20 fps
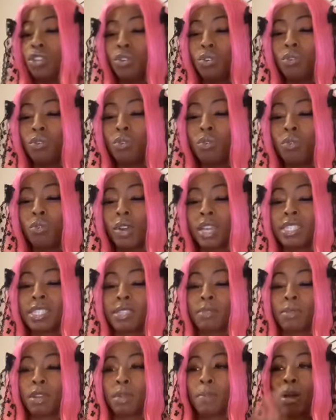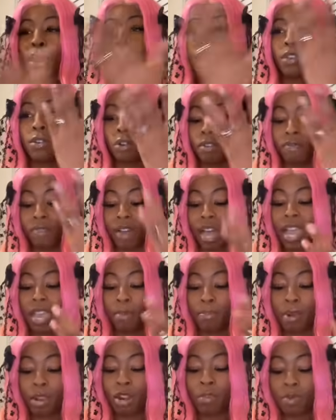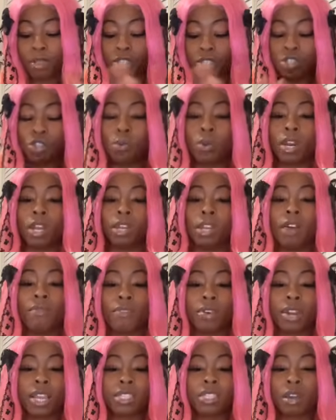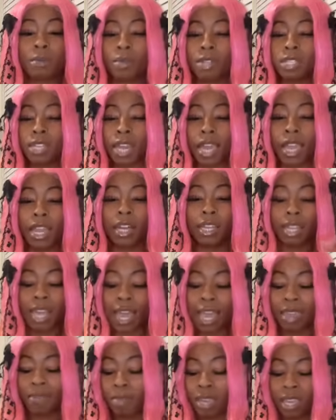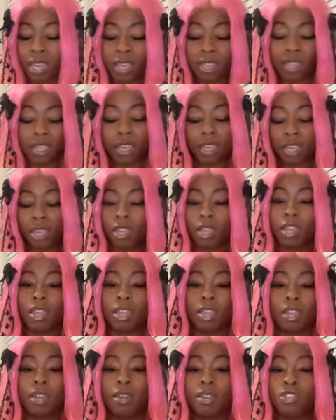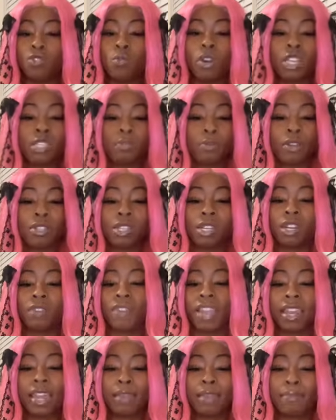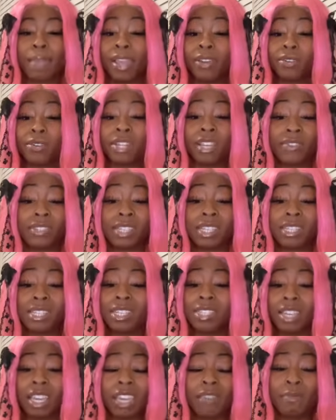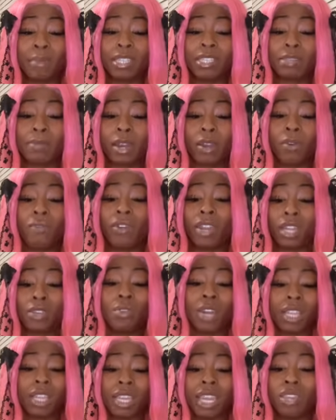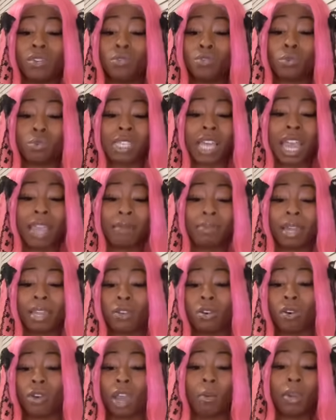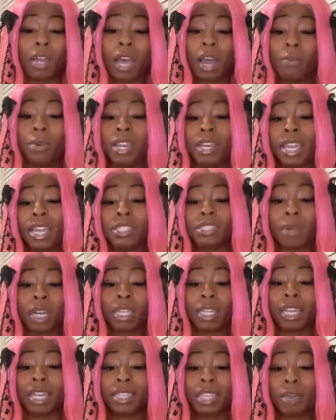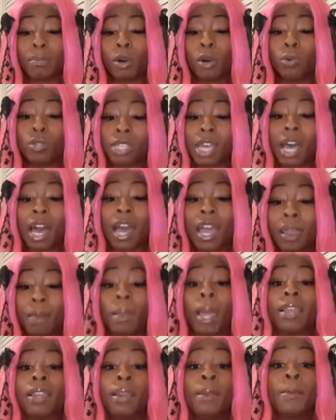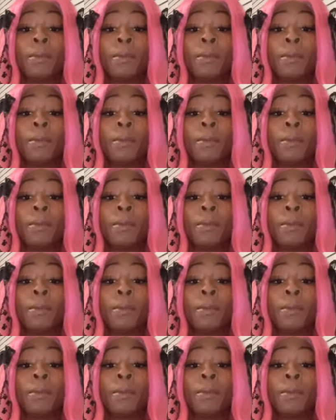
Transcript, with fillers: you it's something about like your divine purpose you and a lover that's coming into like alignment you and this person could have had like major differences. This could even be somebody who felt like you're not that usual type. Like, oh, that would I wouldn't date somebody like that the whole time. Like,